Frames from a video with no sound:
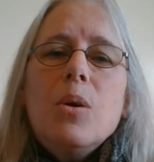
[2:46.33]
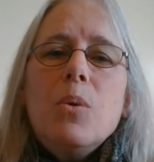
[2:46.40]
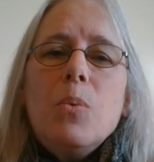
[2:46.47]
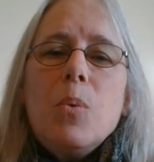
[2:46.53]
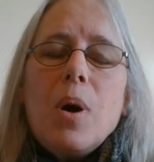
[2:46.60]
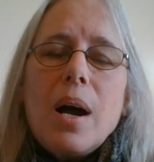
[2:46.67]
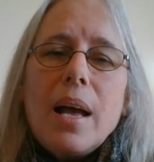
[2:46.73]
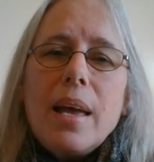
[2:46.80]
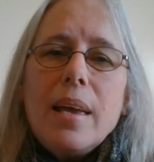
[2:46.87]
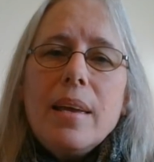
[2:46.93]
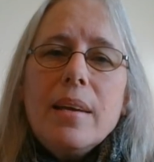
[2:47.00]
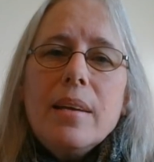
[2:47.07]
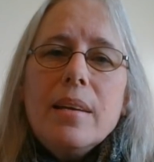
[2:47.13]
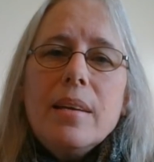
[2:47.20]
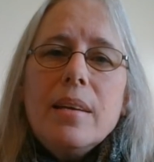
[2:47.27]
Why?
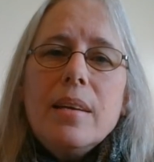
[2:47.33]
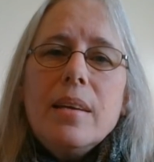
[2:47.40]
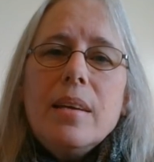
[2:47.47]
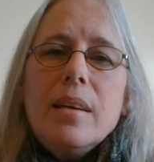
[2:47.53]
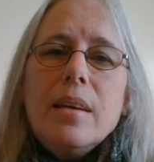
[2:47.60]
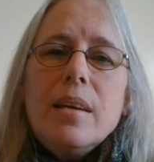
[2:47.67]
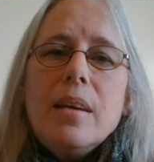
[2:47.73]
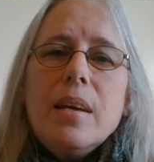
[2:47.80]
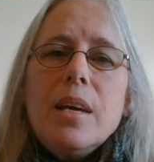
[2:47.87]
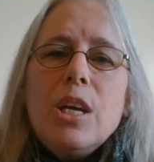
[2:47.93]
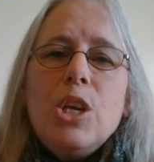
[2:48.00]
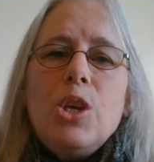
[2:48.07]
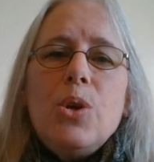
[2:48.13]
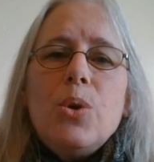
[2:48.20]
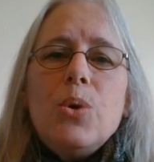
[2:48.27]

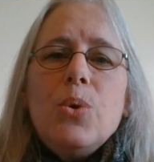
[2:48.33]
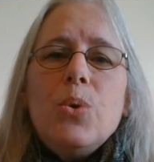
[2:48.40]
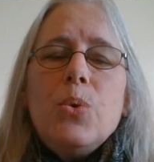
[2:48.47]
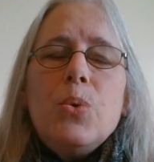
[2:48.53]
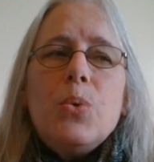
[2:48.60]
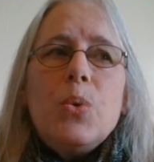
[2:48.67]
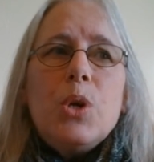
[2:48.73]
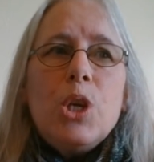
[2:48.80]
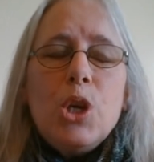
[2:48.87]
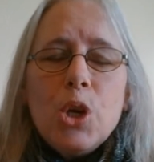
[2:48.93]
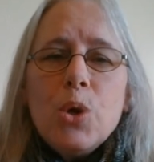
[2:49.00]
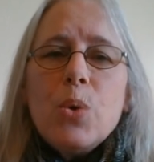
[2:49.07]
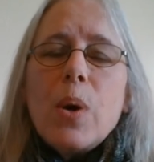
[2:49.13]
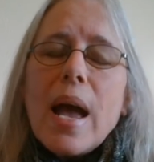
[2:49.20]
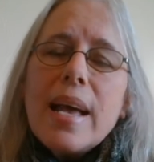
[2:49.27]

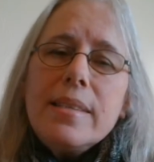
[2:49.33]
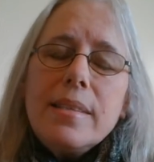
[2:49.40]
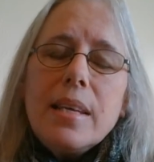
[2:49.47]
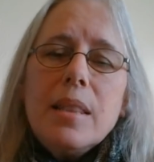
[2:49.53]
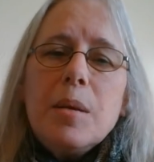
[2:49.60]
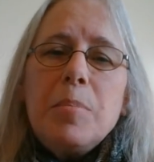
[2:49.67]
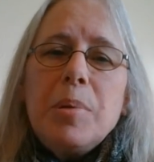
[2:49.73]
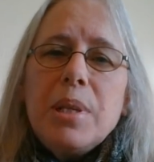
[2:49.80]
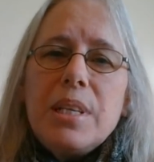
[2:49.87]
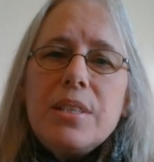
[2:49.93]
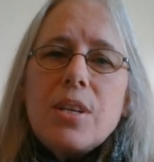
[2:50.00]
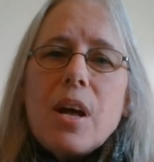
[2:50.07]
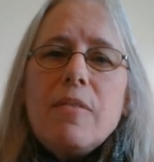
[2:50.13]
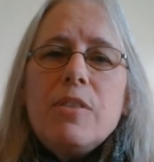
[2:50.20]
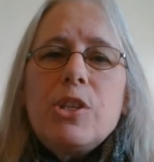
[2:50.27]
You as in the police
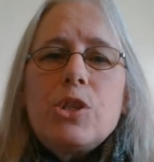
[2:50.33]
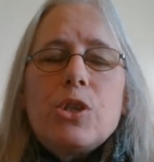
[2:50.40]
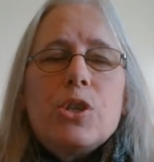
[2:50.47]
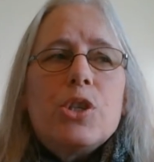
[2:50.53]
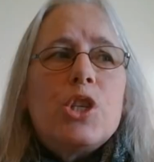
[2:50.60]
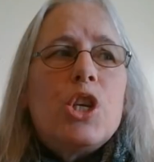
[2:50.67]
officers,